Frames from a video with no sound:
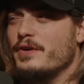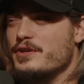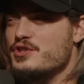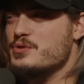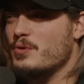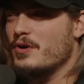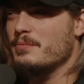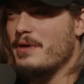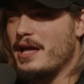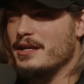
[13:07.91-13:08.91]
two very
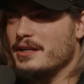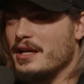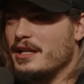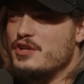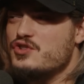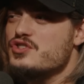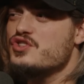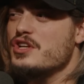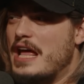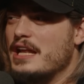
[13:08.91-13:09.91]
strong men, and like
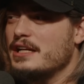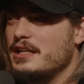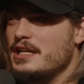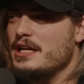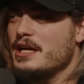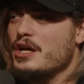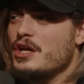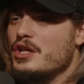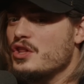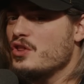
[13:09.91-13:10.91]
just genetically,
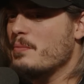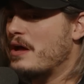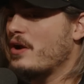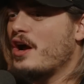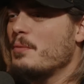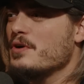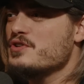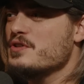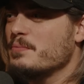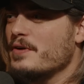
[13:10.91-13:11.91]
no matter how
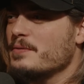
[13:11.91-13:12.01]
much the